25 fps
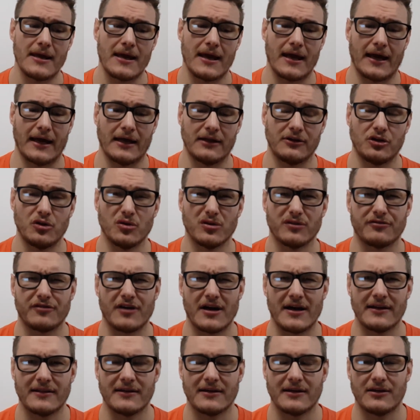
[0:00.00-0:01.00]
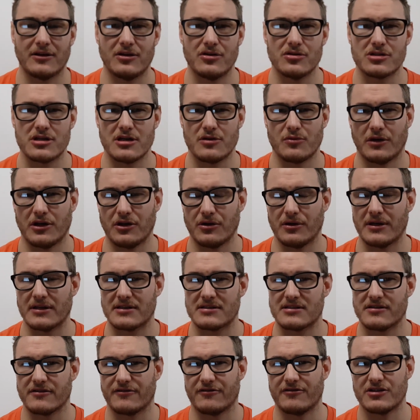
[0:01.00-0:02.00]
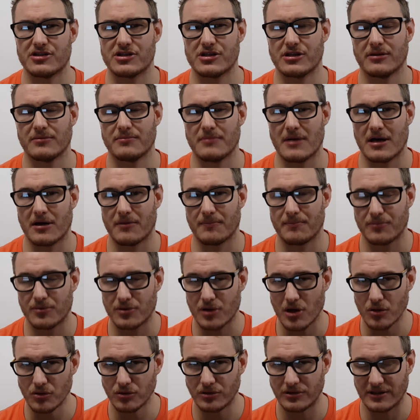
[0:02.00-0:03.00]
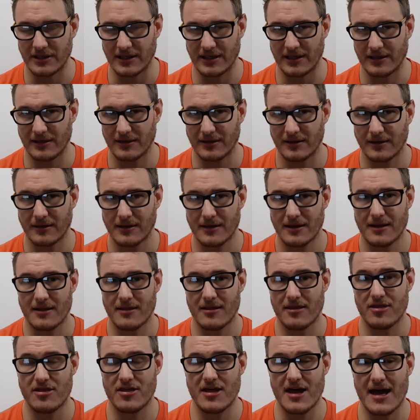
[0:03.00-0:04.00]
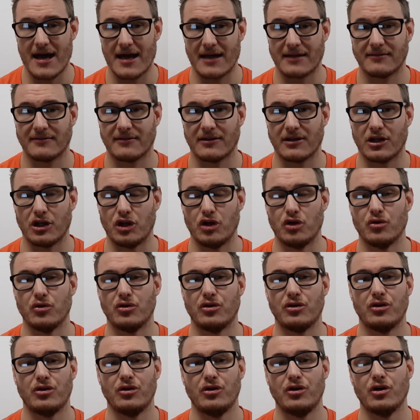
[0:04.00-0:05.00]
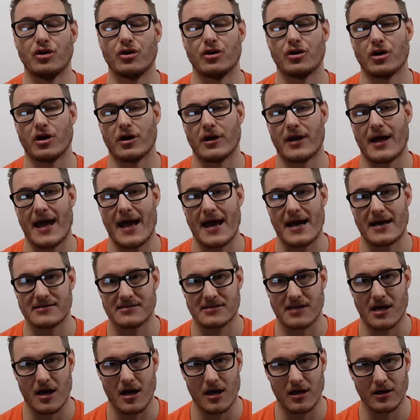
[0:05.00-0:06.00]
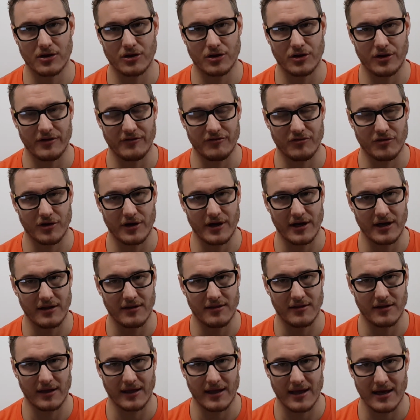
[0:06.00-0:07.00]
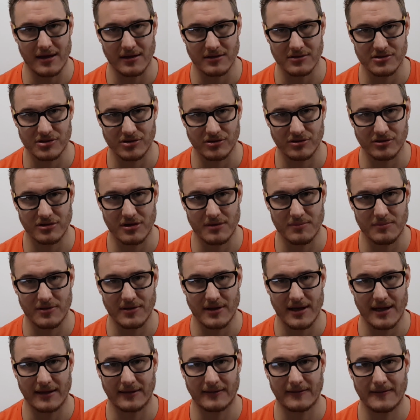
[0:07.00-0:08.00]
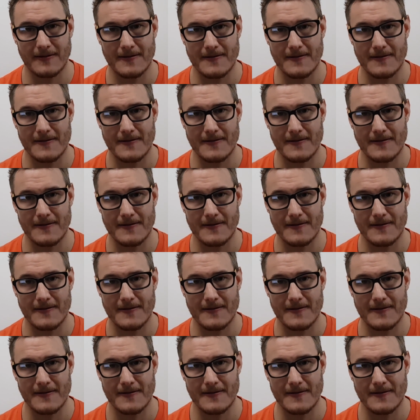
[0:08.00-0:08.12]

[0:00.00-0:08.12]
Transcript: And you'll find that usually when you get sufficient amount of protein, that you're not as hungry for anything else on top of that.